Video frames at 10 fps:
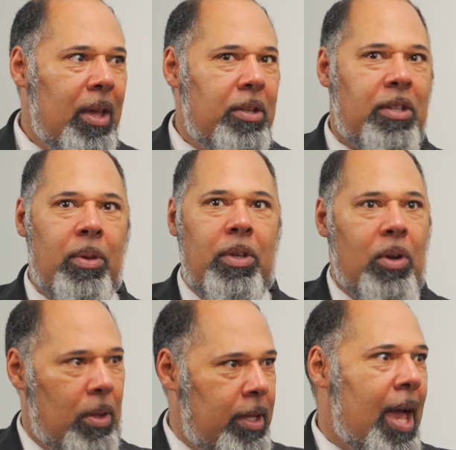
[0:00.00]
So you've
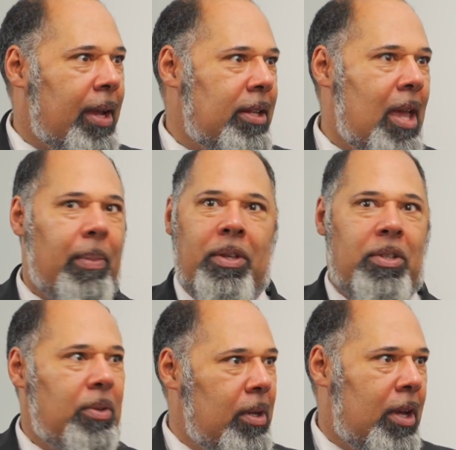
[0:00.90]
got the academics
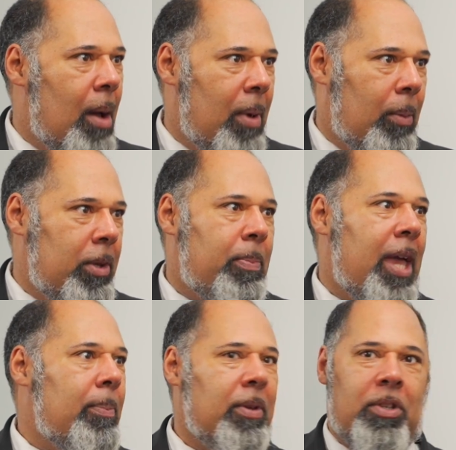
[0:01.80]
who can come up with
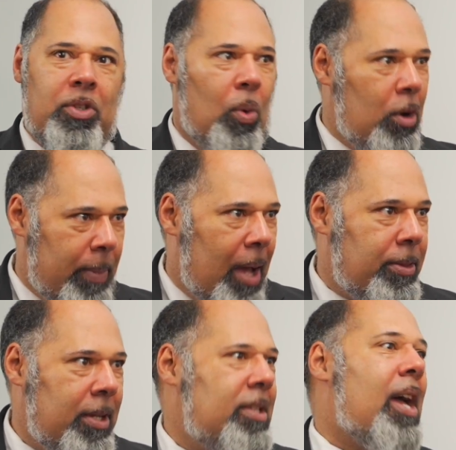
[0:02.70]
papers and talk about
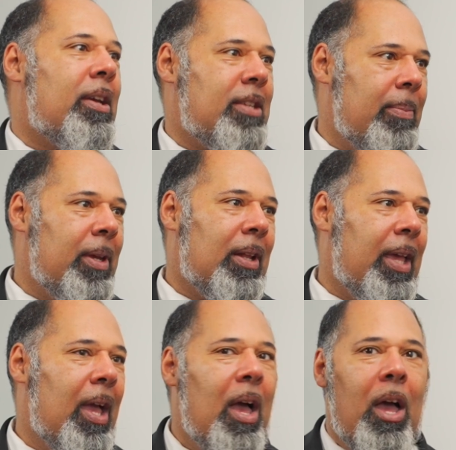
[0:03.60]
things
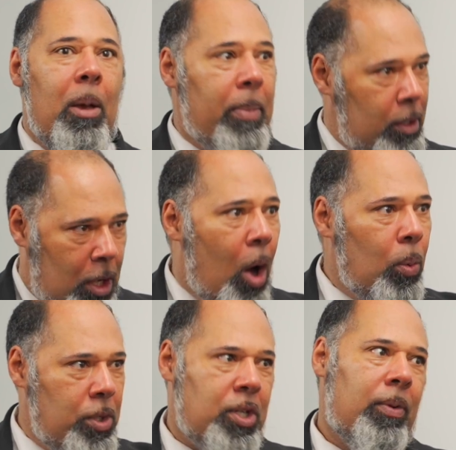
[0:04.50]
academically, but
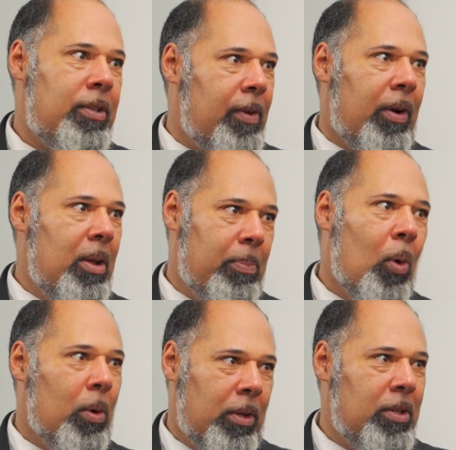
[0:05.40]
culture is very
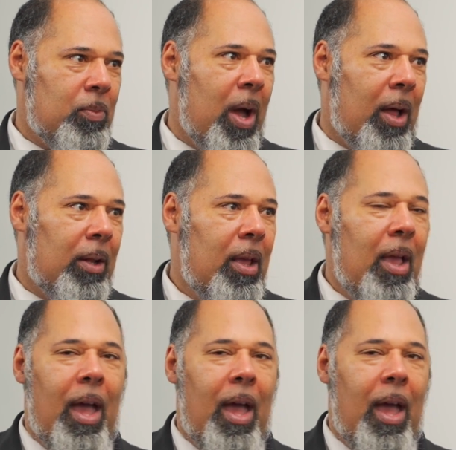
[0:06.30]
important as well.